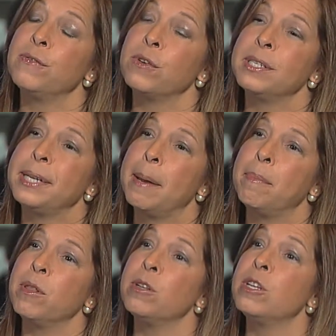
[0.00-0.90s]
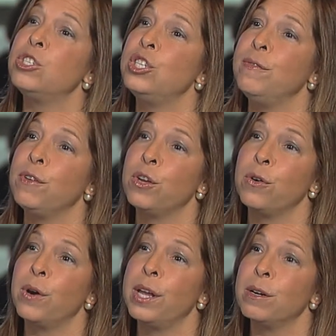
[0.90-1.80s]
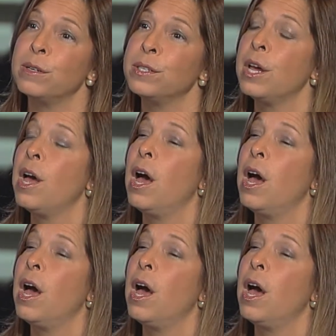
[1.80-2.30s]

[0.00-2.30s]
For example, they're the chief curators